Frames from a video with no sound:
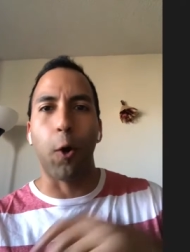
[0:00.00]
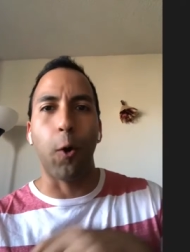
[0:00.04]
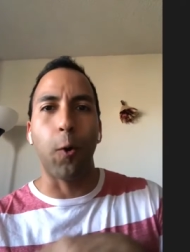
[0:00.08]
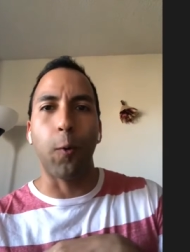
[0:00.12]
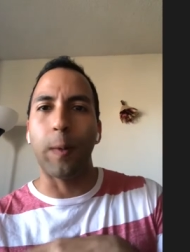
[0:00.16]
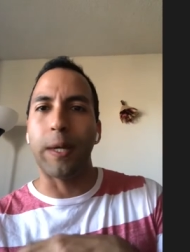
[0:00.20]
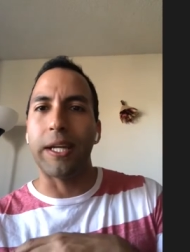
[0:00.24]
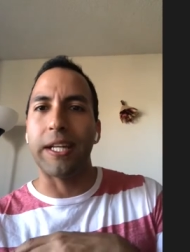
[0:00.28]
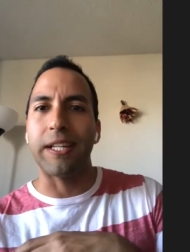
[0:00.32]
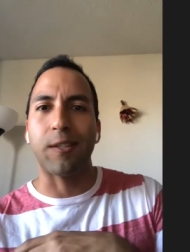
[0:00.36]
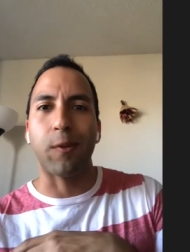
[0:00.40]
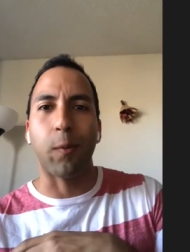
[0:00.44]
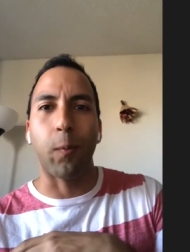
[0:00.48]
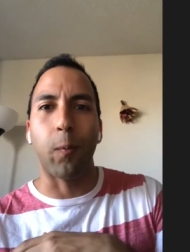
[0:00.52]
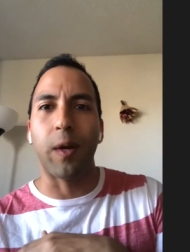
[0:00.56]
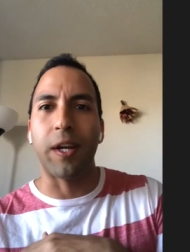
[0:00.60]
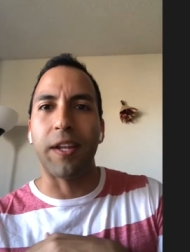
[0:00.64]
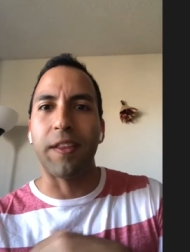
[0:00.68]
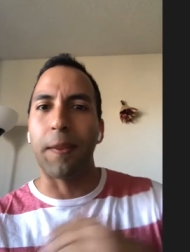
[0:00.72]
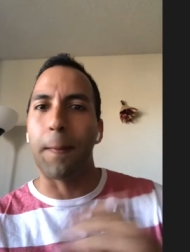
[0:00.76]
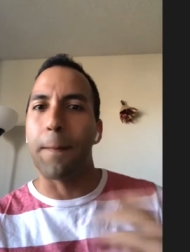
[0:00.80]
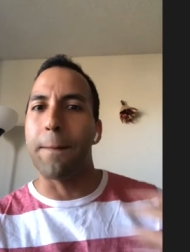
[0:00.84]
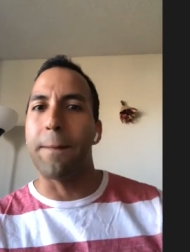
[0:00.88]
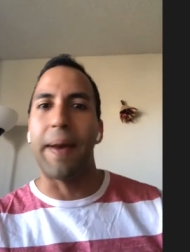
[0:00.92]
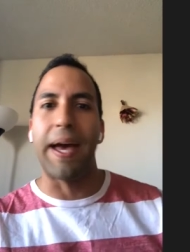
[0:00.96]
always one
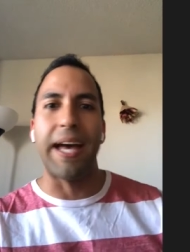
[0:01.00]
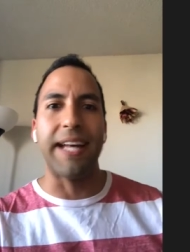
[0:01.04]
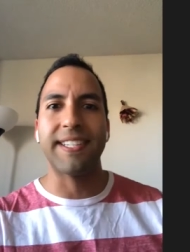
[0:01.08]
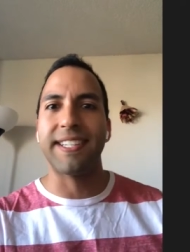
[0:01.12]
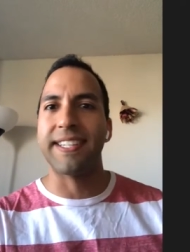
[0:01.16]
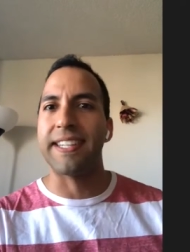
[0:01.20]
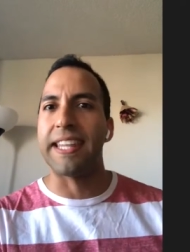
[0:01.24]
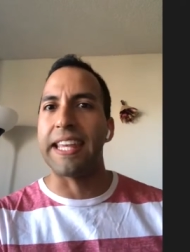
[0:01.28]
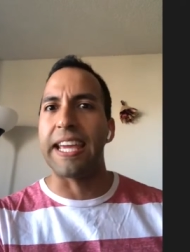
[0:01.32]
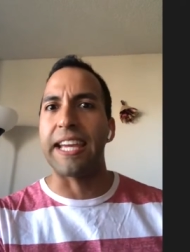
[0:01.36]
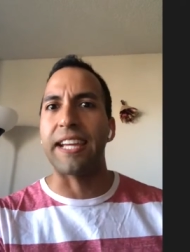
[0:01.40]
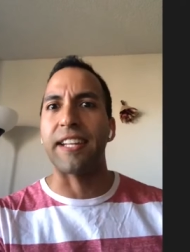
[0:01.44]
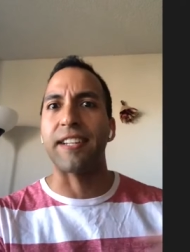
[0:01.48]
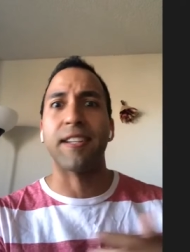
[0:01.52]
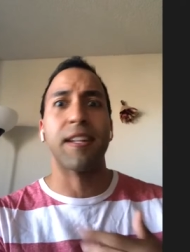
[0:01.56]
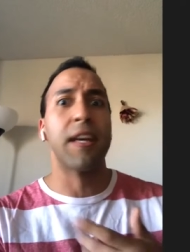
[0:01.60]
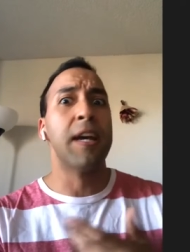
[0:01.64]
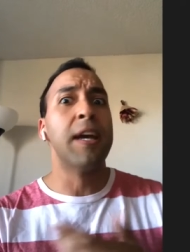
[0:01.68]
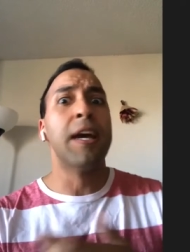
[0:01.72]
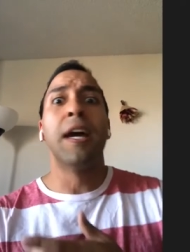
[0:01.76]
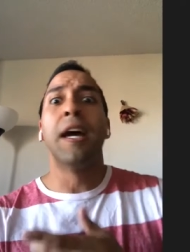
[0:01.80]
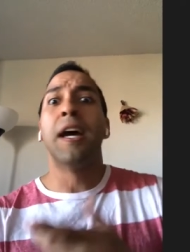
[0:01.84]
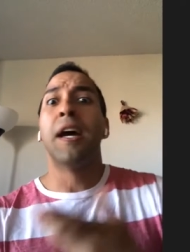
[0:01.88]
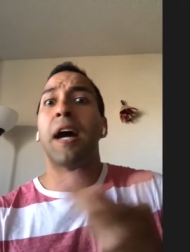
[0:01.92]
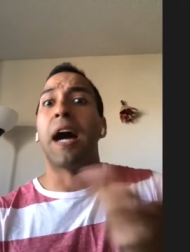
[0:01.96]
of the best things.
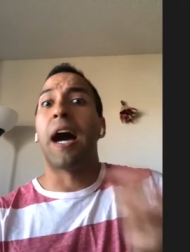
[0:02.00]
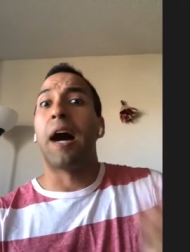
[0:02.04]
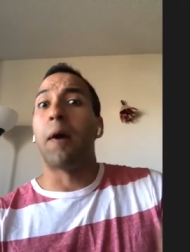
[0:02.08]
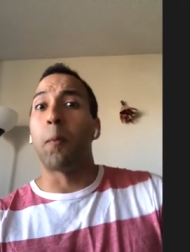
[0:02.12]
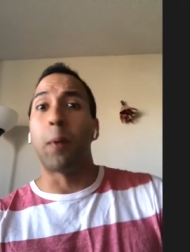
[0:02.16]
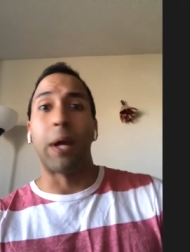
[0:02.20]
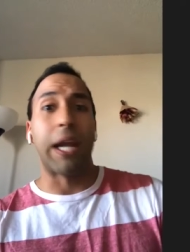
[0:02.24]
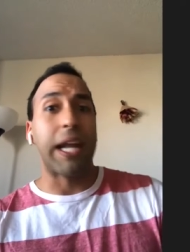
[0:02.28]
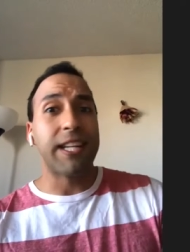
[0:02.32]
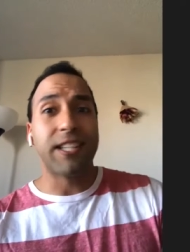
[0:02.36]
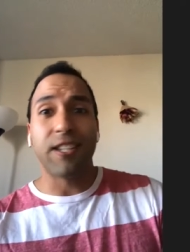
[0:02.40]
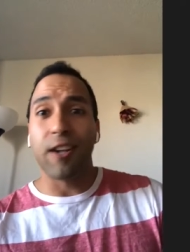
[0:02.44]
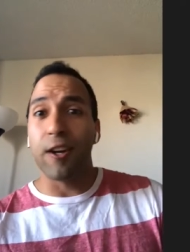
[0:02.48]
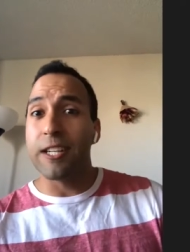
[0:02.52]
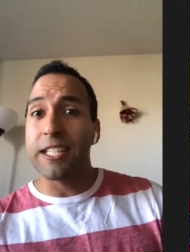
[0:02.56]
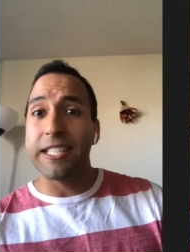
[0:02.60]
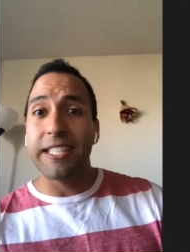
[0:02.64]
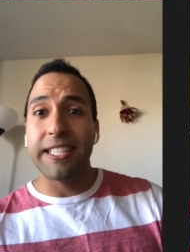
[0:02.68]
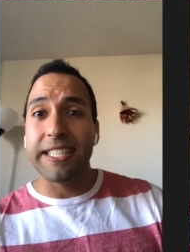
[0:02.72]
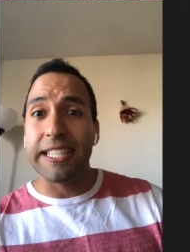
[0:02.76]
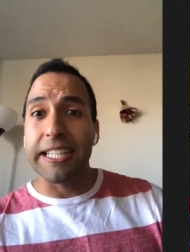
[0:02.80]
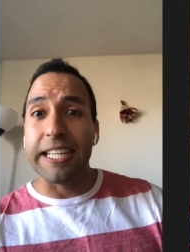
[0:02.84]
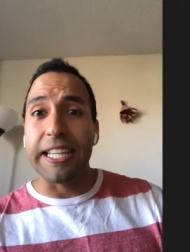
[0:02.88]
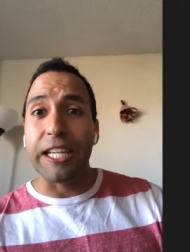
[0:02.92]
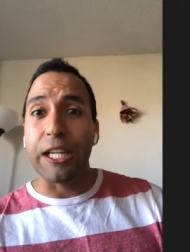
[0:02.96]
When I started
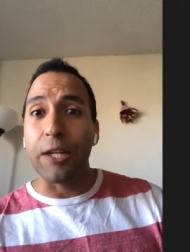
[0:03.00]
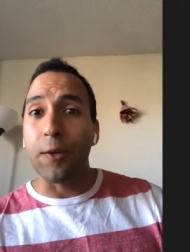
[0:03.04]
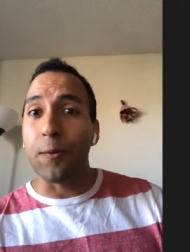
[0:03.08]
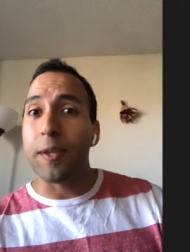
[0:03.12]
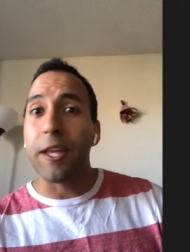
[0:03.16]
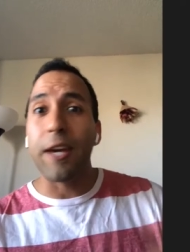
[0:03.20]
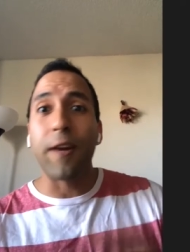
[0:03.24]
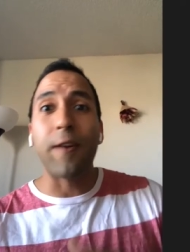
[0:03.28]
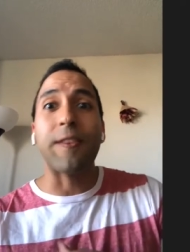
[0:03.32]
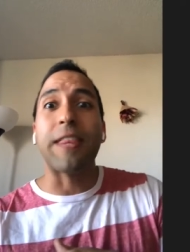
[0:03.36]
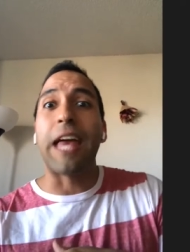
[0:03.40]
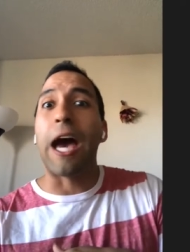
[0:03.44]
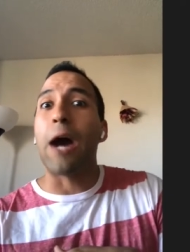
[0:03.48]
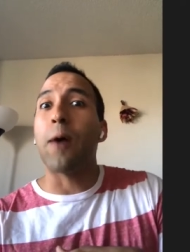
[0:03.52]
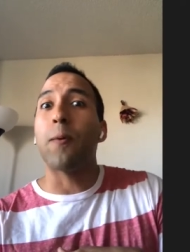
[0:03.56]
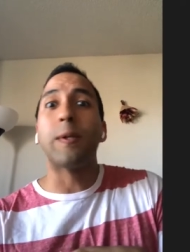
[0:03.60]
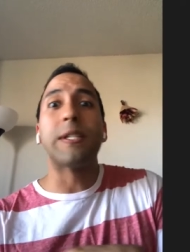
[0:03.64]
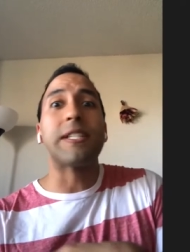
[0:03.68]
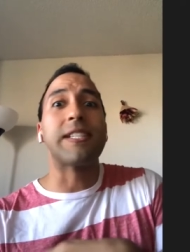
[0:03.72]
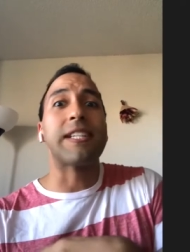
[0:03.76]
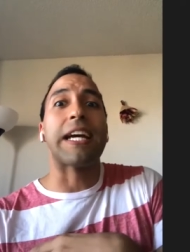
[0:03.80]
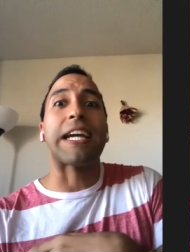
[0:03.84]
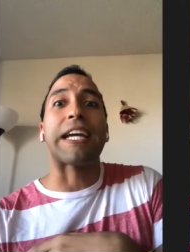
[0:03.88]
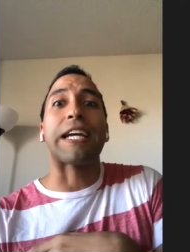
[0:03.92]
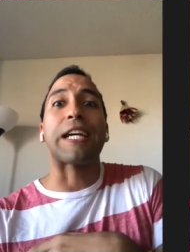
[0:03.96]
seeing you there, that
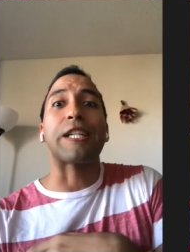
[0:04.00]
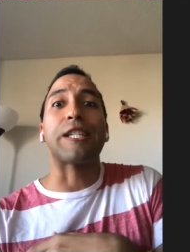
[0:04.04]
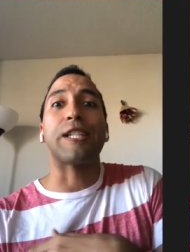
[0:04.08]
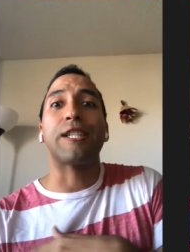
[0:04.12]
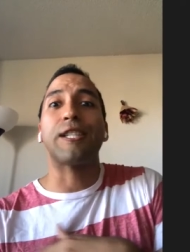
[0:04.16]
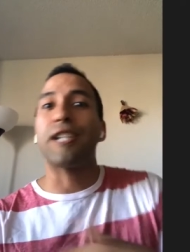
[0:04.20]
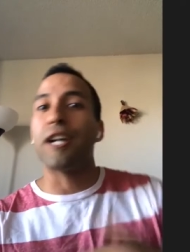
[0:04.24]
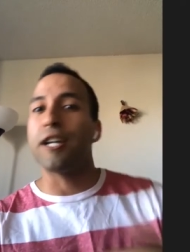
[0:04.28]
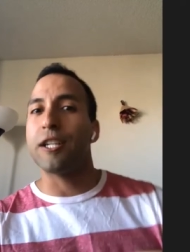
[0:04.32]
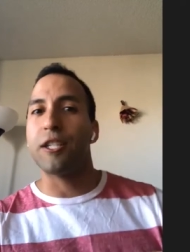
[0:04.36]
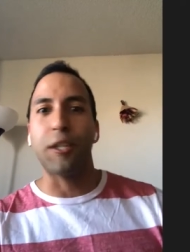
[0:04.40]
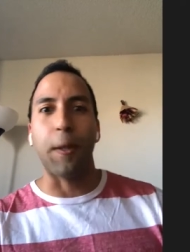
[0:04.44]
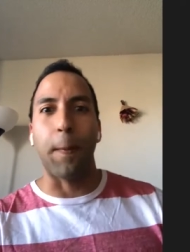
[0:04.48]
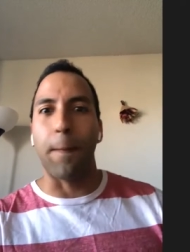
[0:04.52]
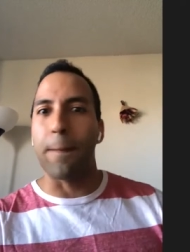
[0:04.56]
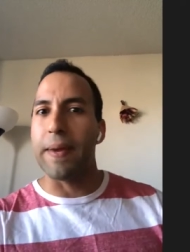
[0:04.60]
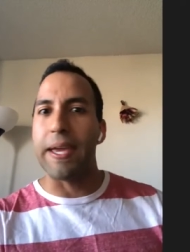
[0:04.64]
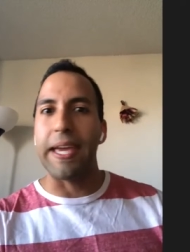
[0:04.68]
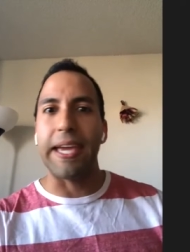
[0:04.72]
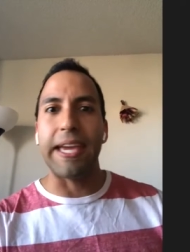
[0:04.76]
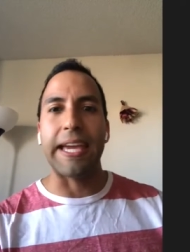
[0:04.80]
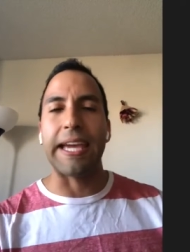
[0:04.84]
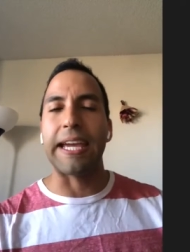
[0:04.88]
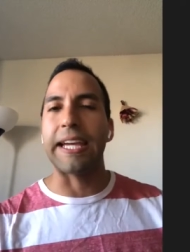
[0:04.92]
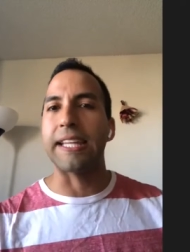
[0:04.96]
was like such a
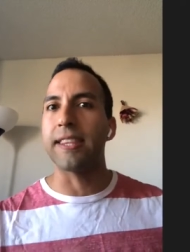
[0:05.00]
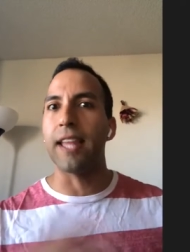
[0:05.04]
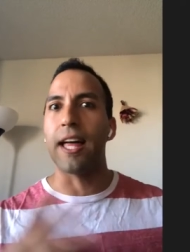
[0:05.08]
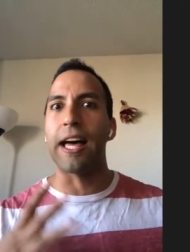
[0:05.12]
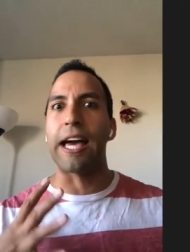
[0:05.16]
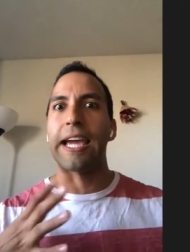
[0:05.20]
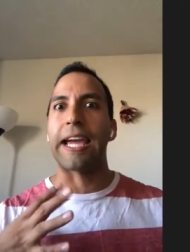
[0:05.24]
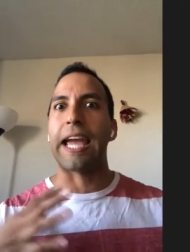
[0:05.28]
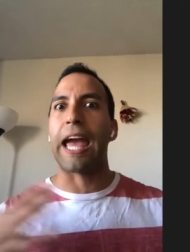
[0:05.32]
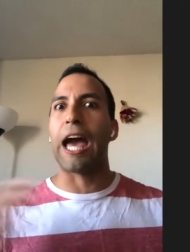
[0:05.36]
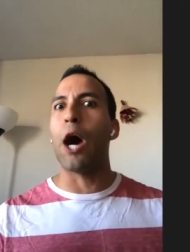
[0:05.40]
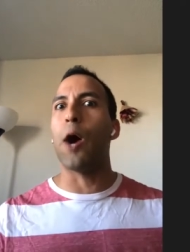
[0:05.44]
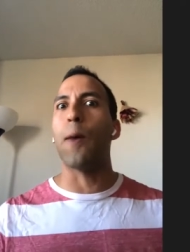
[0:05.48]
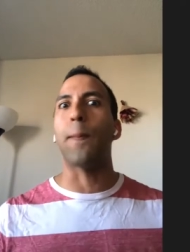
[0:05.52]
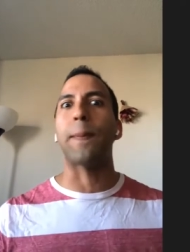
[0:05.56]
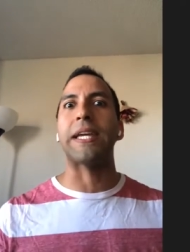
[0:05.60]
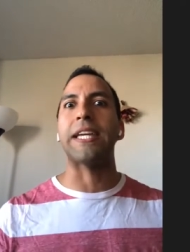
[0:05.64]
big like help.